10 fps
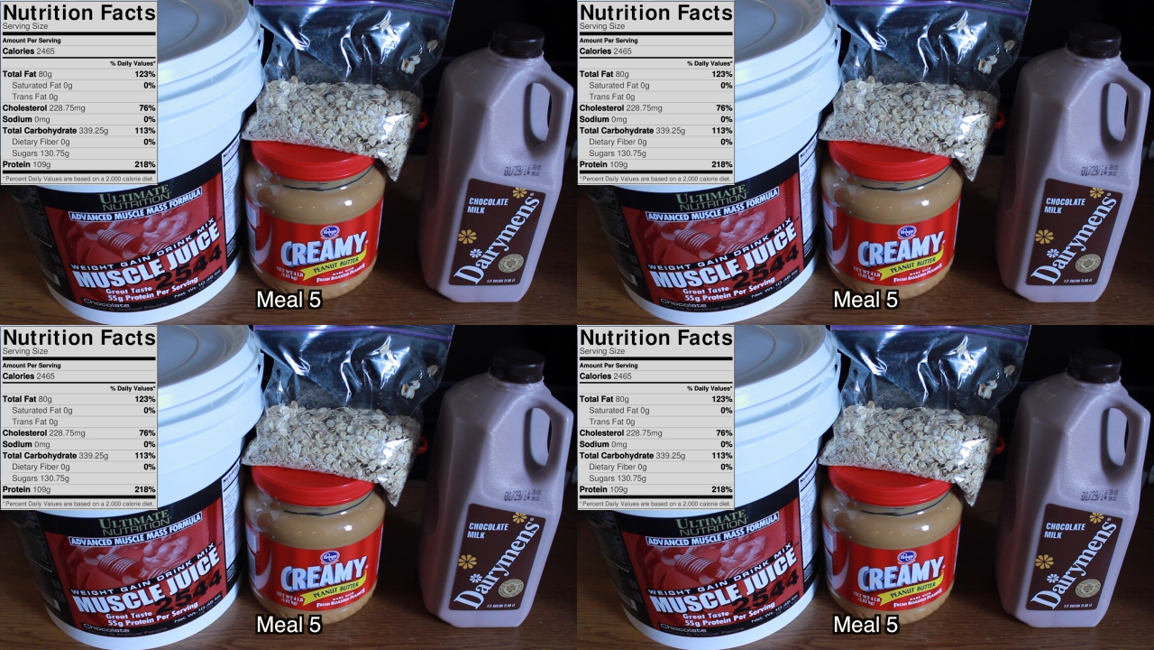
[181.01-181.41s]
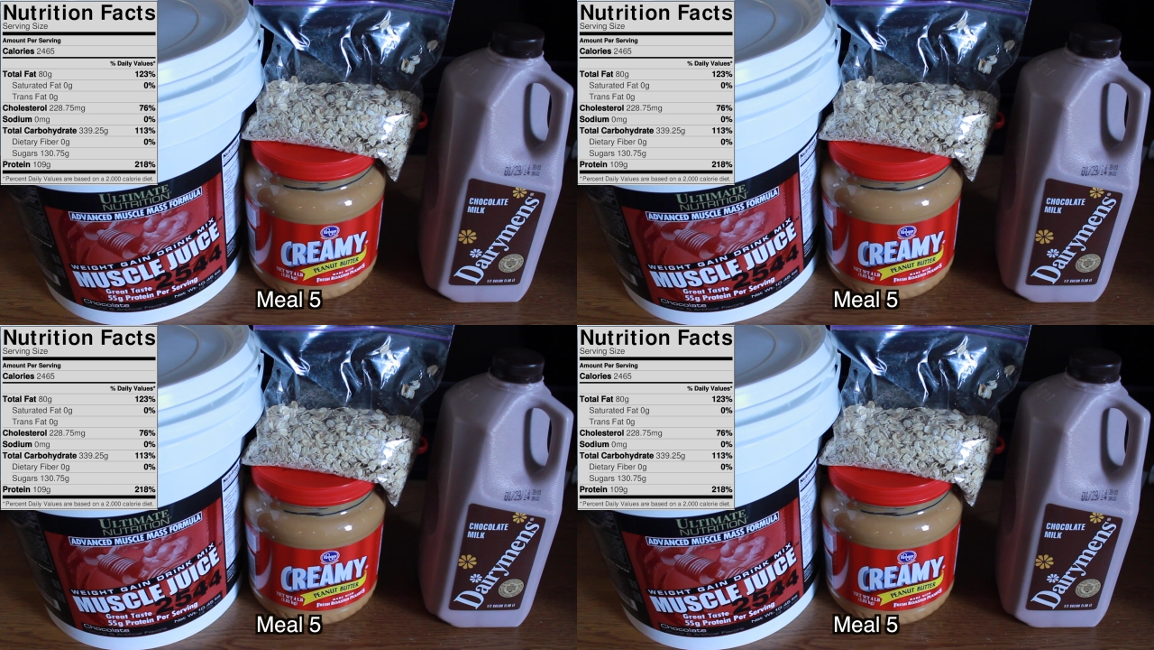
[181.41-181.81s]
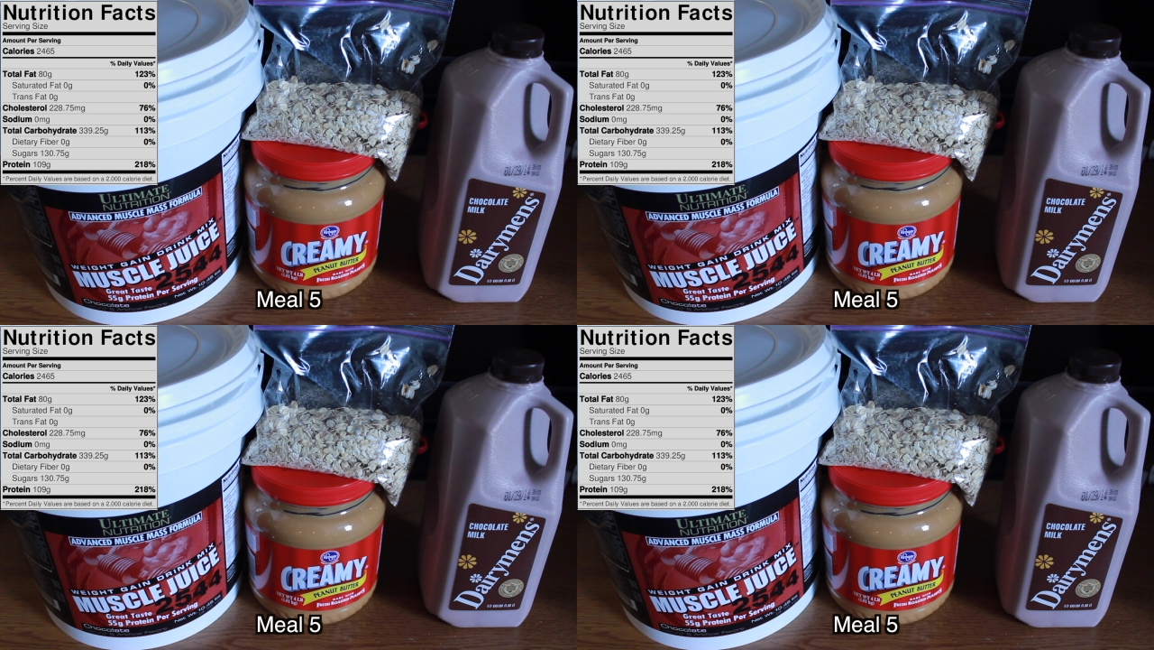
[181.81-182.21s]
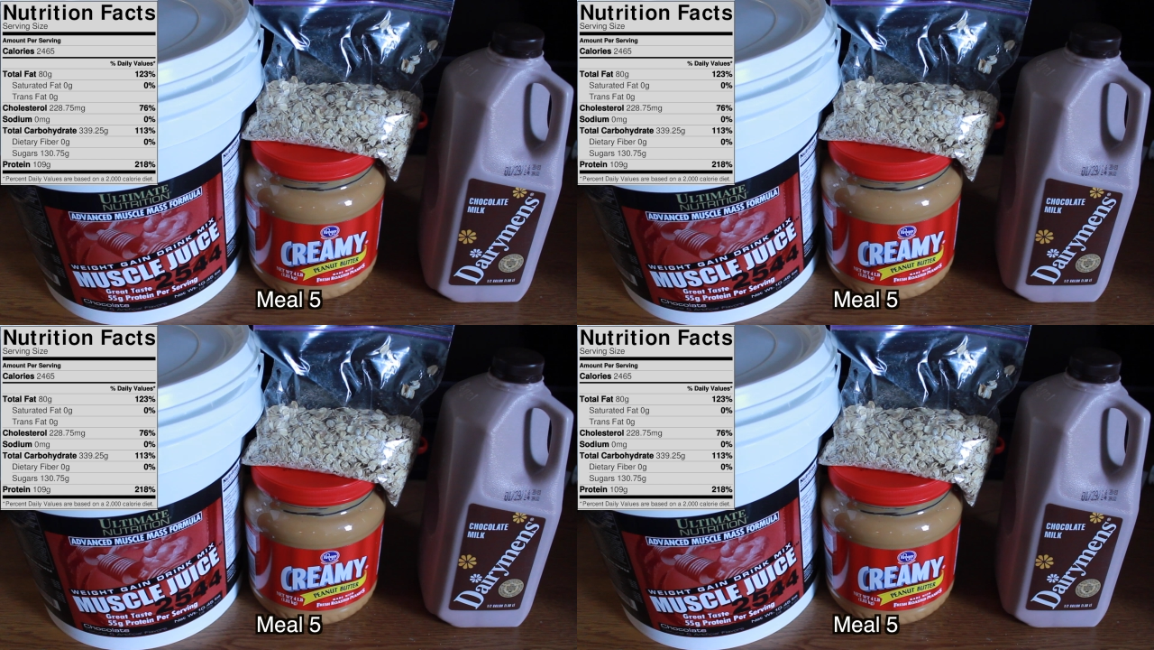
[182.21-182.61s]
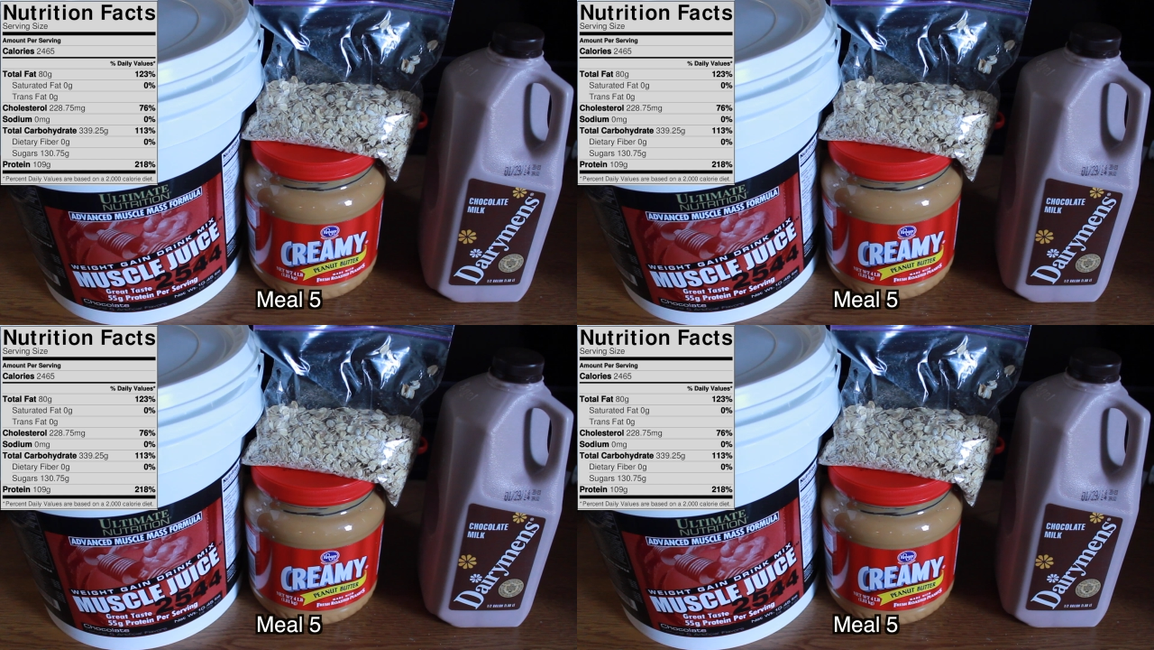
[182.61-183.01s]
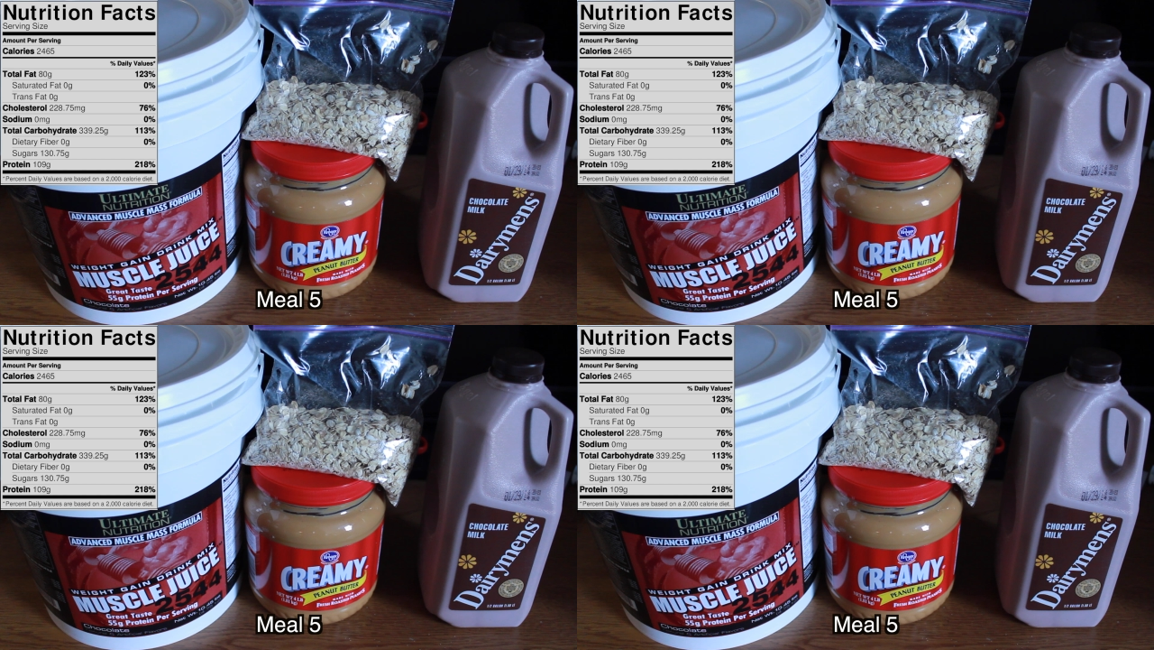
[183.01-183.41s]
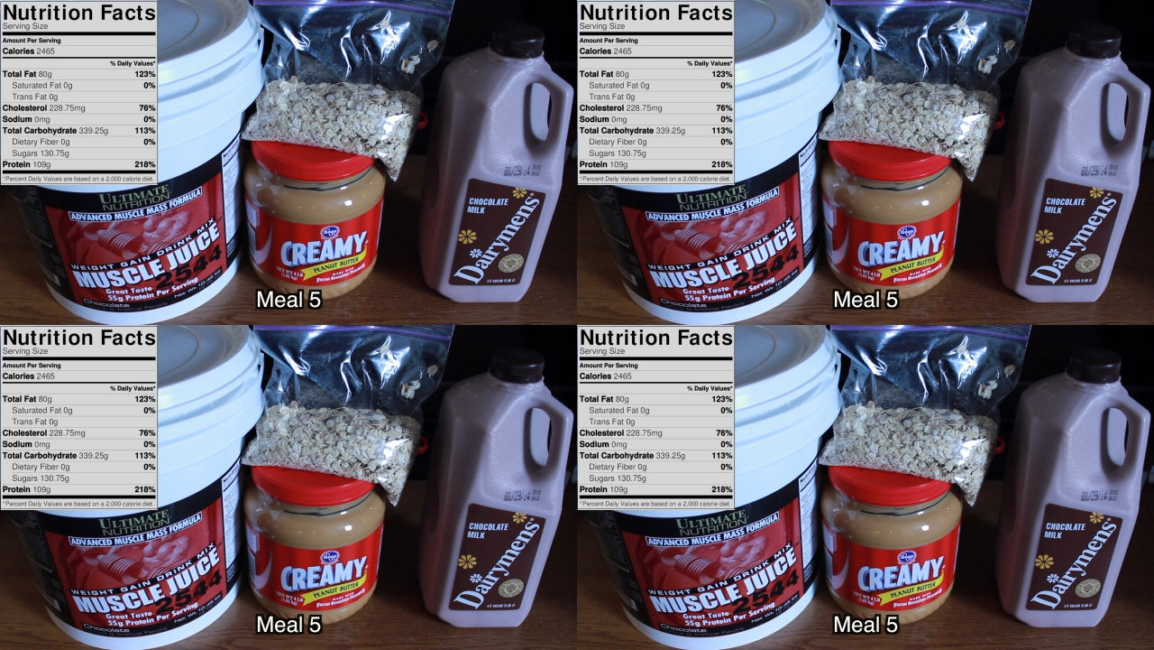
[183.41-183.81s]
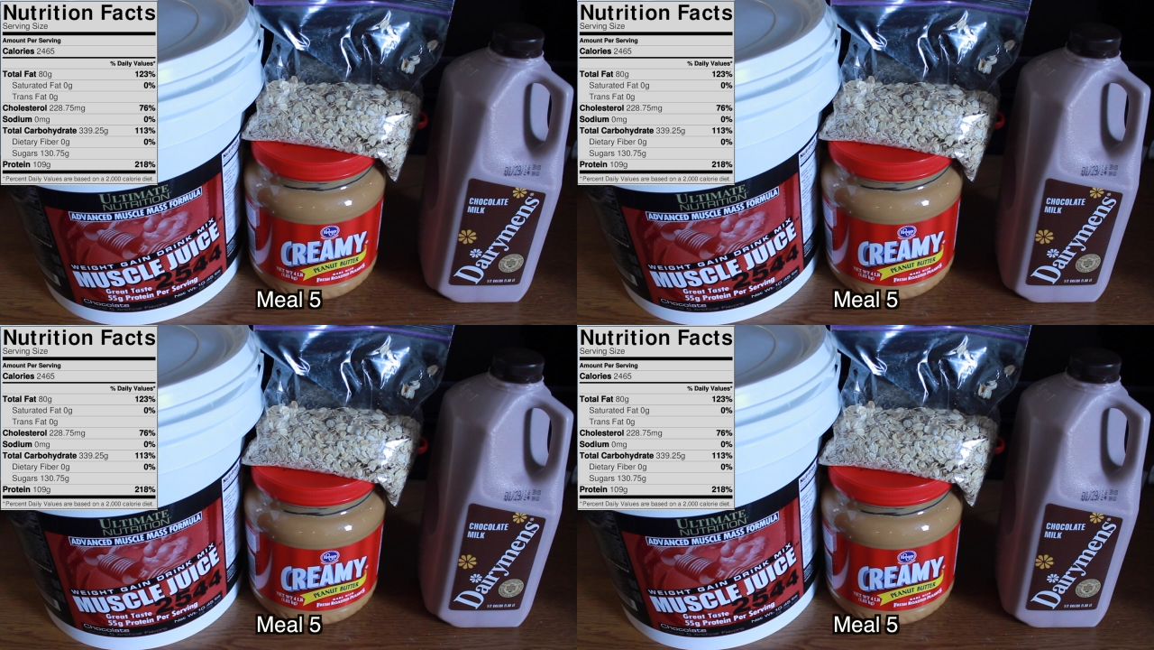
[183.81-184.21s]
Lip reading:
[unreadable: no face in view]